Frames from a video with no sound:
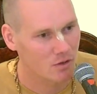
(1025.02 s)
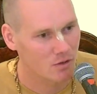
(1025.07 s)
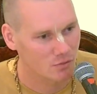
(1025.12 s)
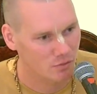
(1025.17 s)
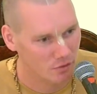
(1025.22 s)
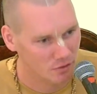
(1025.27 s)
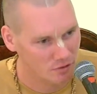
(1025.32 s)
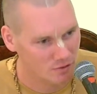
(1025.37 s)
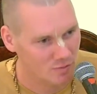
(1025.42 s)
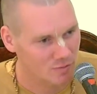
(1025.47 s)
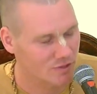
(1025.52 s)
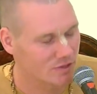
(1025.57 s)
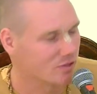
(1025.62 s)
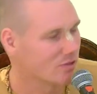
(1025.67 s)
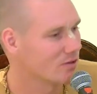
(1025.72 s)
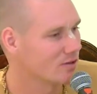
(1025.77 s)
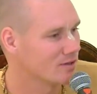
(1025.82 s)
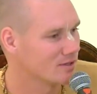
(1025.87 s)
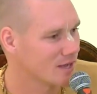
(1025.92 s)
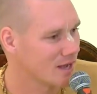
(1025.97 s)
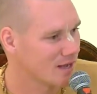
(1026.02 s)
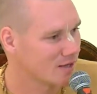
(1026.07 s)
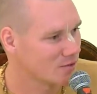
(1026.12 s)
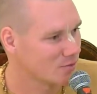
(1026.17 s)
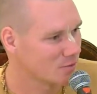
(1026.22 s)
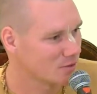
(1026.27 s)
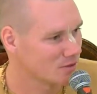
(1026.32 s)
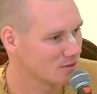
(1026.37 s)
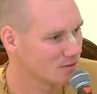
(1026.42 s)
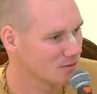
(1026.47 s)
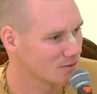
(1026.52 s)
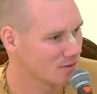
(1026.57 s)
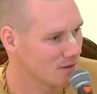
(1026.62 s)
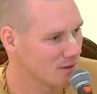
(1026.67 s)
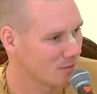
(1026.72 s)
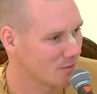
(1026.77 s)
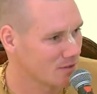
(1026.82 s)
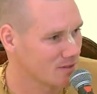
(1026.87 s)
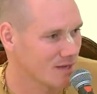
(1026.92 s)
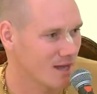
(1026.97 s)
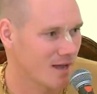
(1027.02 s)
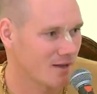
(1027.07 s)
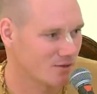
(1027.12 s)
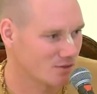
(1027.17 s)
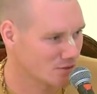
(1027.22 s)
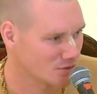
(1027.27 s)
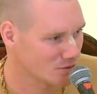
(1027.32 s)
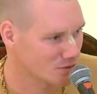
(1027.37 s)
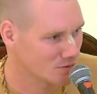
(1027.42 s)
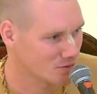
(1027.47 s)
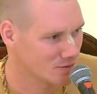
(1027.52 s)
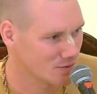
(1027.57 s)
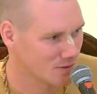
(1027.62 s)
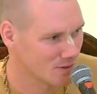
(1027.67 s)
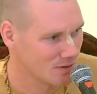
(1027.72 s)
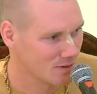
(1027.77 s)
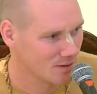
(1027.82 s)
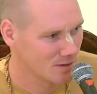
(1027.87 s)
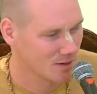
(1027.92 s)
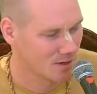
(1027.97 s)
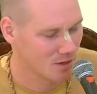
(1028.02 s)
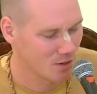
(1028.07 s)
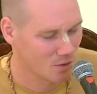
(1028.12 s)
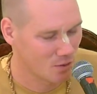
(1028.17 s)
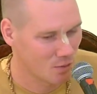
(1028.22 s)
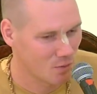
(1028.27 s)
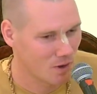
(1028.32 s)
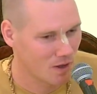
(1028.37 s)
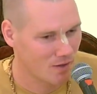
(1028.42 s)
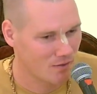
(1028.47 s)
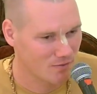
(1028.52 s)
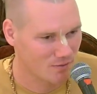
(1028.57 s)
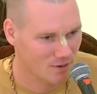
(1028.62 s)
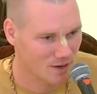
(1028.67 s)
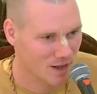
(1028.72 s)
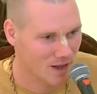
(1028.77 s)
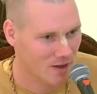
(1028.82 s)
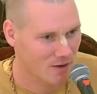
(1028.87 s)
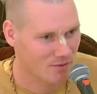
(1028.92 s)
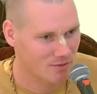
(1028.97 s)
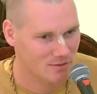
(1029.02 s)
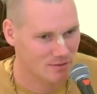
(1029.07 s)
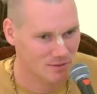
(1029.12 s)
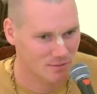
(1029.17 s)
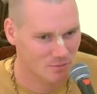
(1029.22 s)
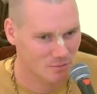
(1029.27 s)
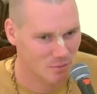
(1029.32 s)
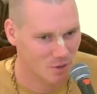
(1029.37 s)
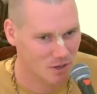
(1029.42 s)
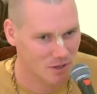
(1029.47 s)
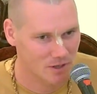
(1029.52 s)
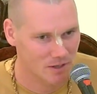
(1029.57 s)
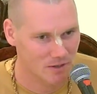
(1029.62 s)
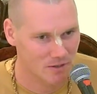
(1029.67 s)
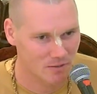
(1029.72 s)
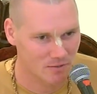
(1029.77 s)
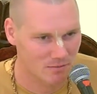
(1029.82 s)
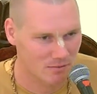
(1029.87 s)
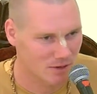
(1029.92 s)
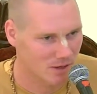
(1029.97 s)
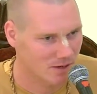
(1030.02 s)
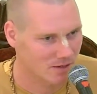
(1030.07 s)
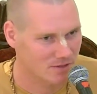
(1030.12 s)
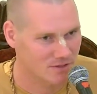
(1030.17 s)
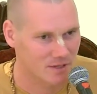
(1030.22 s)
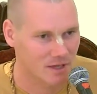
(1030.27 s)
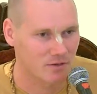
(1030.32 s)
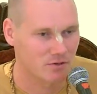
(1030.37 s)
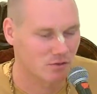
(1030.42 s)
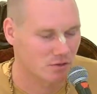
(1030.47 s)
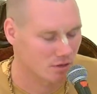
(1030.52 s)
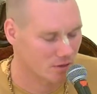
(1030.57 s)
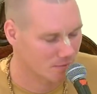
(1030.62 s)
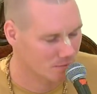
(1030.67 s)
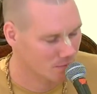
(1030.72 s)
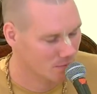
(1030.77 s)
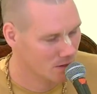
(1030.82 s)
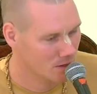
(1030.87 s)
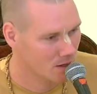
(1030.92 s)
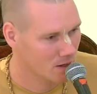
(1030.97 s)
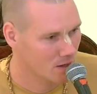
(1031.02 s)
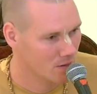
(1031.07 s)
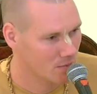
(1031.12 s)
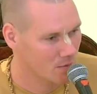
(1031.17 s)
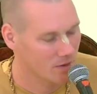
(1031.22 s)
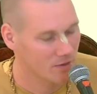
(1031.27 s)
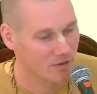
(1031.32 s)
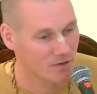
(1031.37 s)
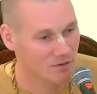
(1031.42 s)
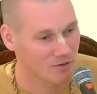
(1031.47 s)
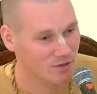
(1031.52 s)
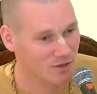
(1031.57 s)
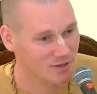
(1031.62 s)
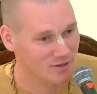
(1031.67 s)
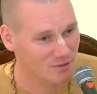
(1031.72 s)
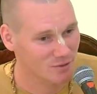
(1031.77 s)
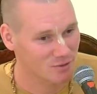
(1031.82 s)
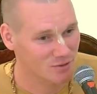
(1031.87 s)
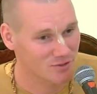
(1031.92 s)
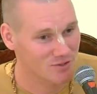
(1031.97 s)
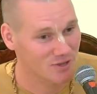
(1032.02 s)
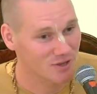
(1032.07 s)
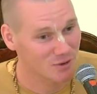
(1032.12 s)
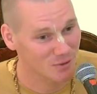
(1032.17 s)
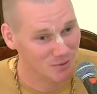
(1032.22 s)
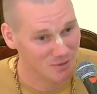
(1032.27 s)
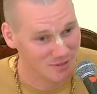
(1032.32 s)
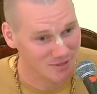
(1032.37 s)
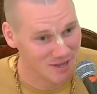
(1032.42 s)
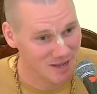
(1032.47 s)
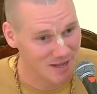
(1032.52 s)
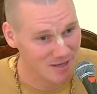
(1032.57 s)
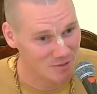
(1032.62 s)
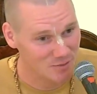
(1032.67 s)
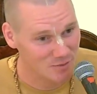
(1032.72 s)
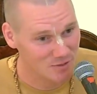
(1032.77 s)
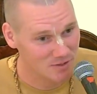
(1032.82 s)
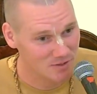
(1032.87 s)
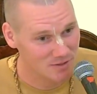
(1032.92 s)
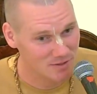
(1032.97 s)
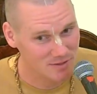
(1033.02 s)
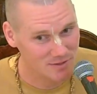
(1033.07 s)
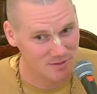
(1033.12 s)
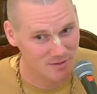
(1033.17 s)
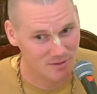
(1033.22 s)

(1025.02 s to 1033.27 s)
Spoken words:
gross material attachments. I'm attached to a wife and house and money and etc. But there's also subtle attachments,